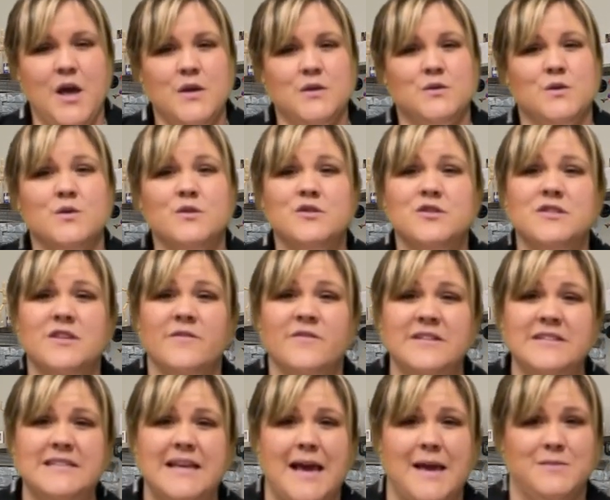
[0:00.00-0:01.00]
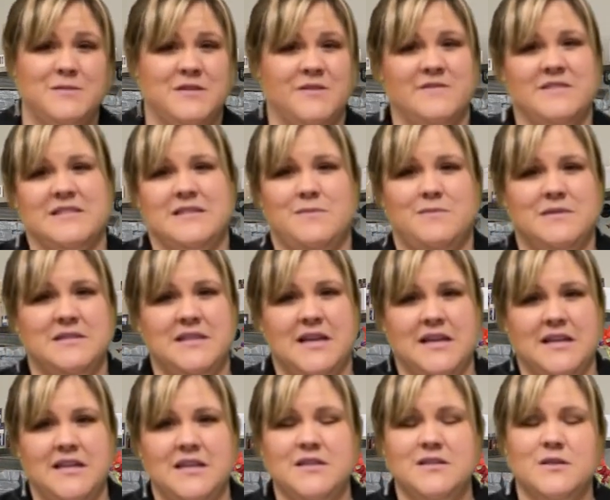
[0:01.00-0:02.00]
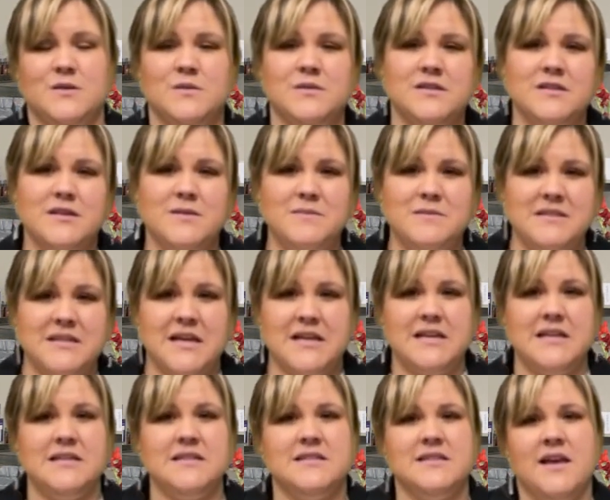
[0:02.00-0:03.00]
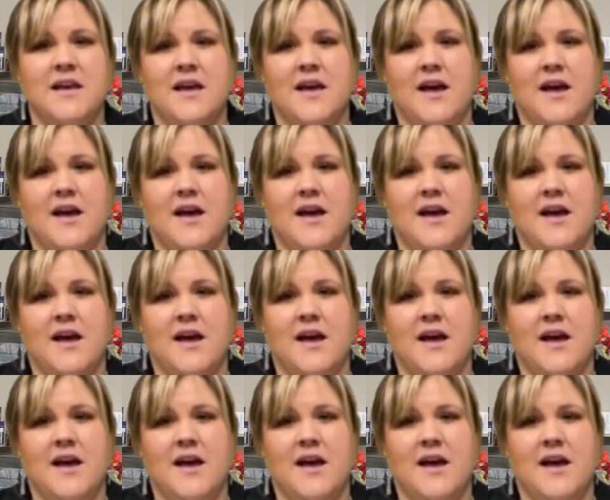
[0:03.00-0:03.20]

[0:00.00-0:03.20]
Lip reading: So there's different types of sleep studies. So sleep studies